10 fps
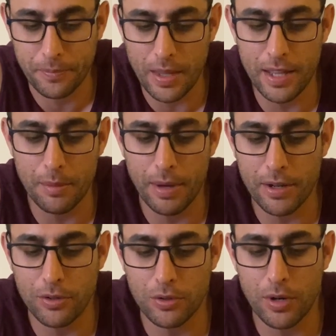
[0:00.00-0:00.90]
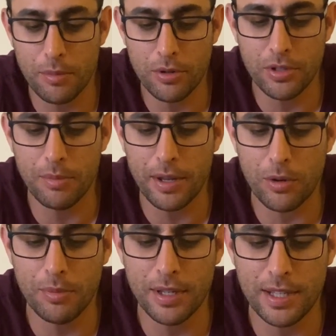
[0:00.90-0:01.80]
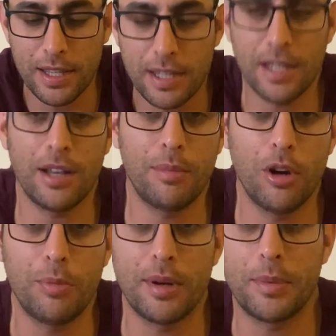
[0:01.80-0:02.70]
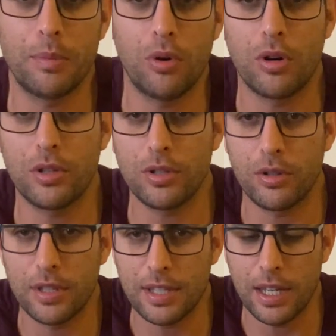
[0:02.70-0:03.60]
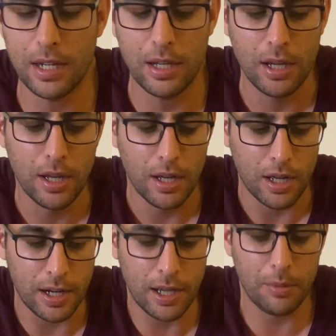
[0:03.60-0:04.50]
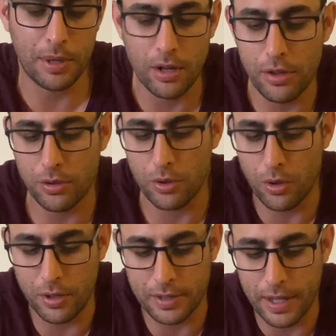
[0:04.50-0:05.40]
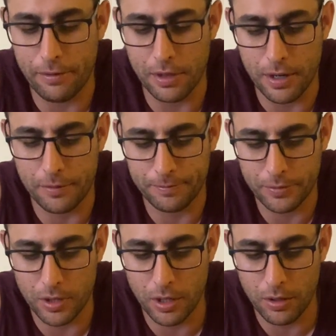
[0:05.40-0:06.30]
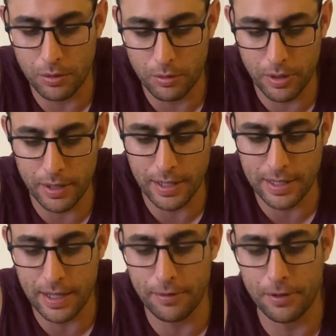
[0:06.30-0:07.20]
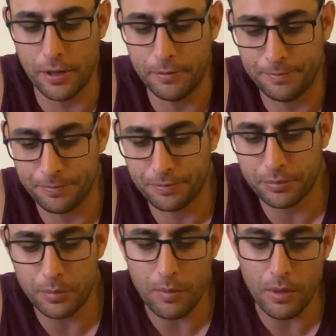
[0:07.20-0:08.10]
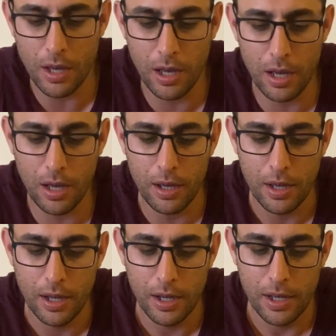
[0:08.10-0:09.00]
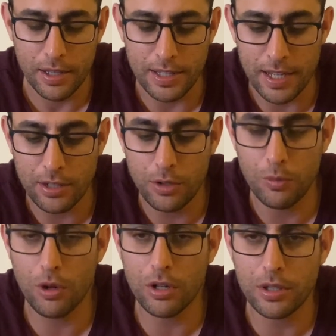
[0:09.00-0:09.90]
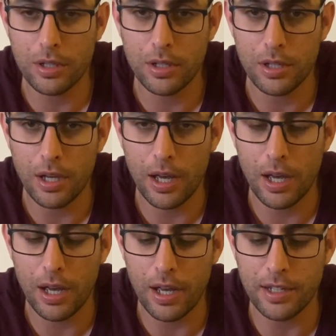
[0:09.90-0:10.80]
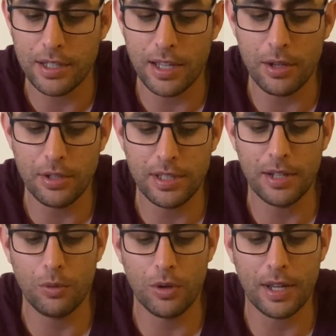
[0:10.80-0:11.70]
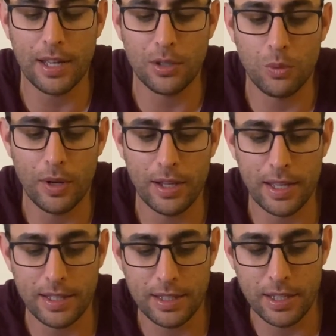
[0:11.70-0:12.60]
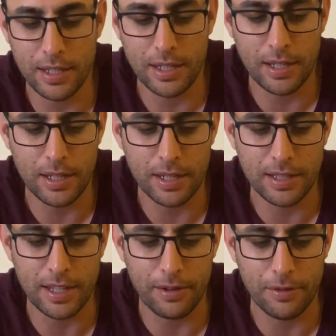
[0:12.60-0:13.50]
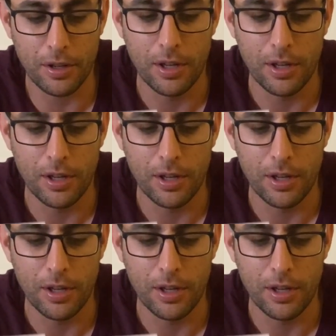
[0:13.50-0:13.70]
And the micro scrubbers, the micro beads, I think they help open up the pores or the skin and help get all those oils off of there. So really like the Zanfel. The Tecnu worked. I just say it didn't work as well as the Zanfel.